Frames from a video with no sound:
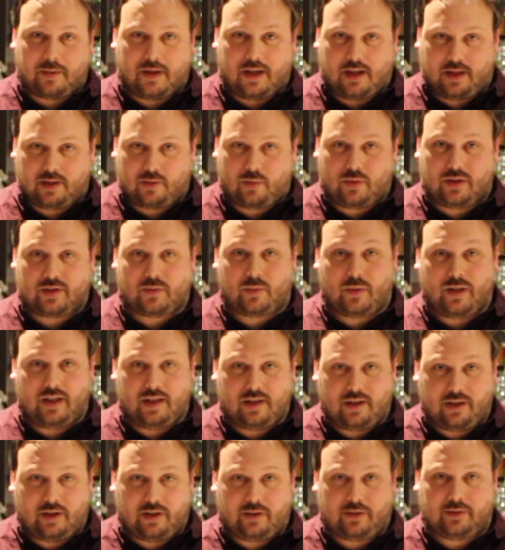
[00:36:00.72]
pick, which we
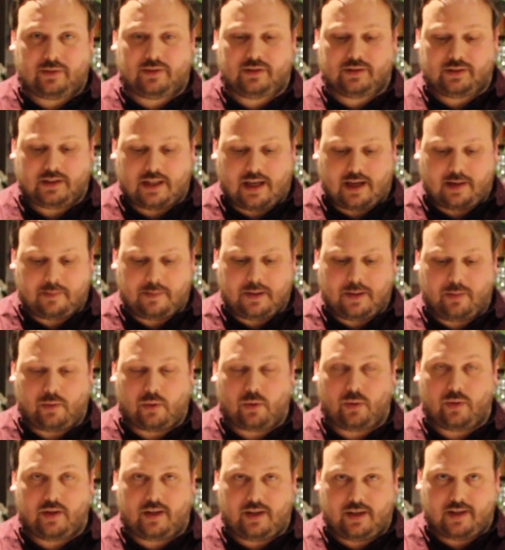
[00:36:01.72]
know a lot of people
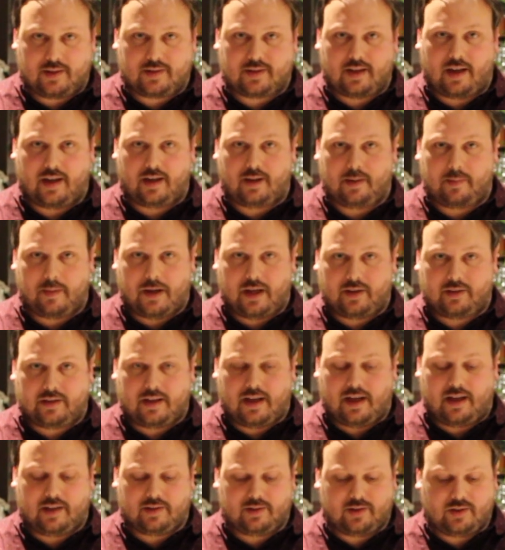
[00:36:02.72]
are really excited about
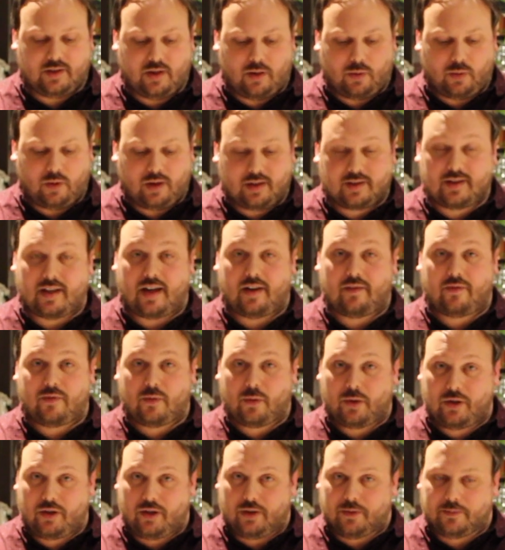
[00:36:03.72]
that. So we're excited
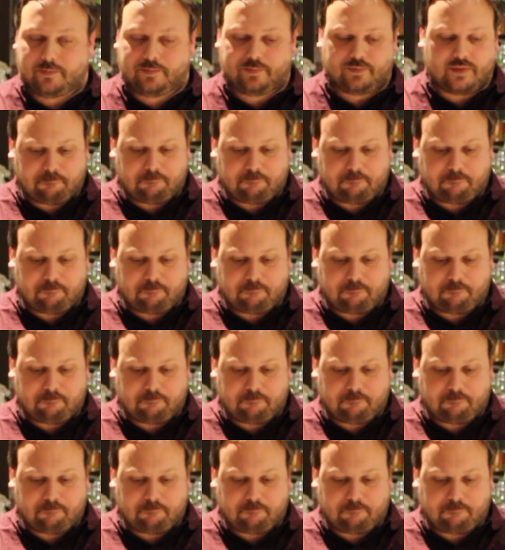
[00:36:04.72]
for you.